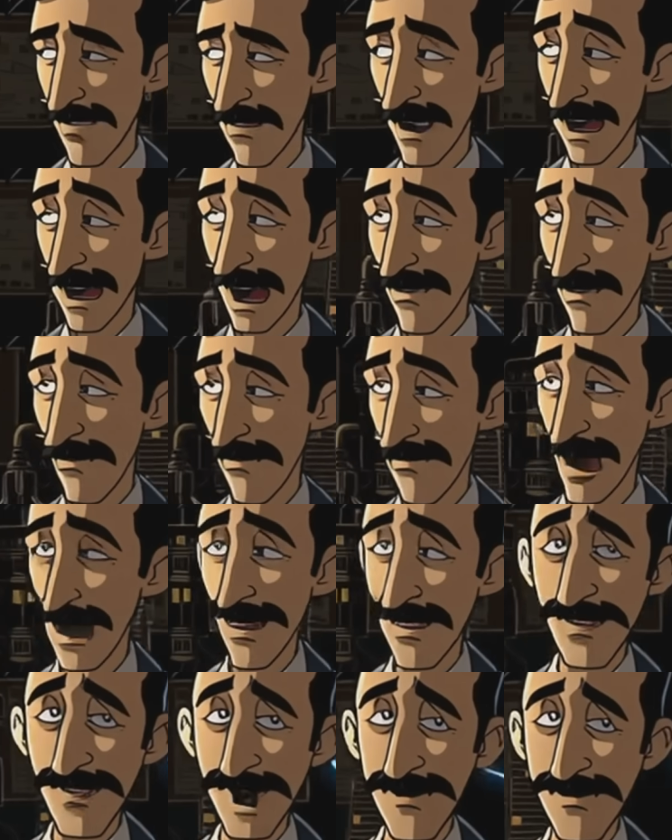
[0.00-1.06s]
we can light
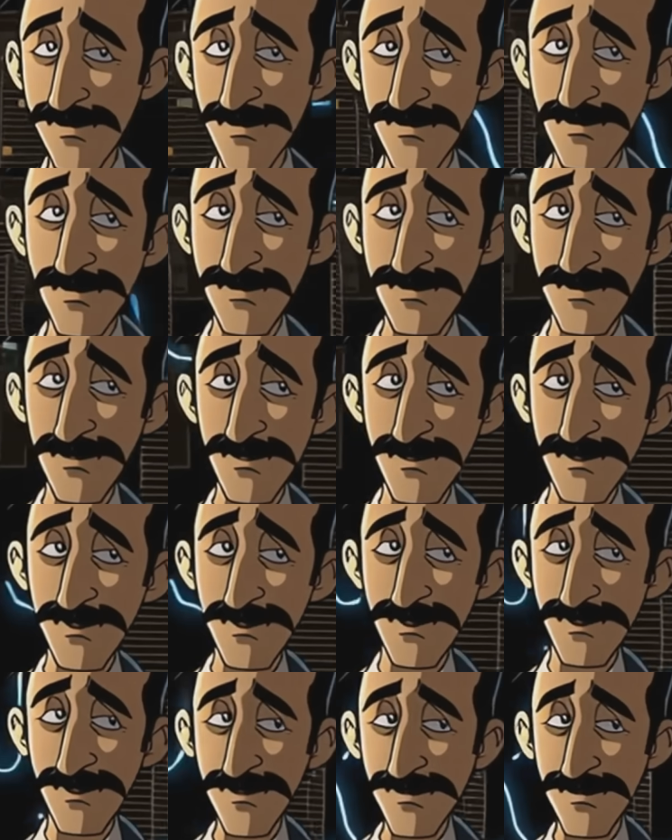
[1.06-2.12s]
entire
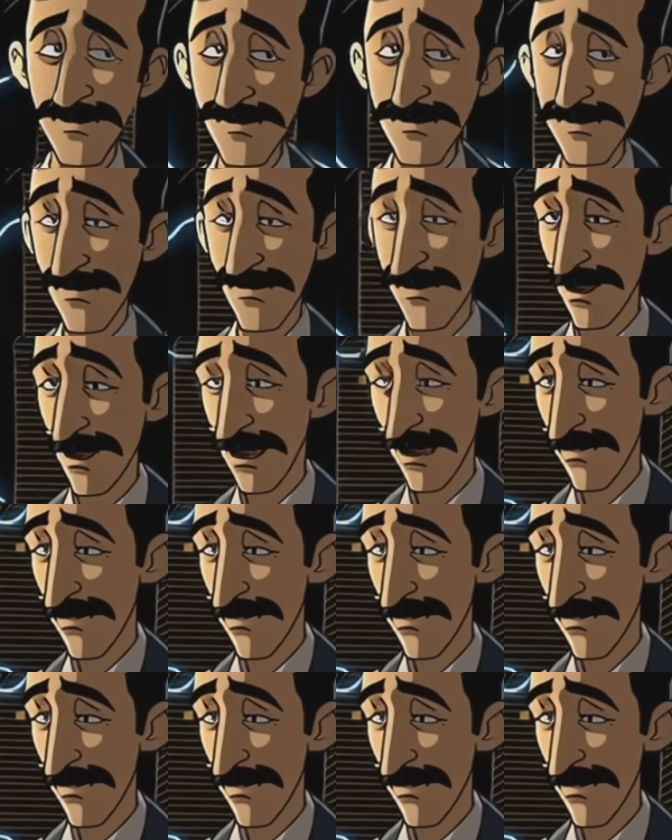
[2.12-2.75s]
cities, not just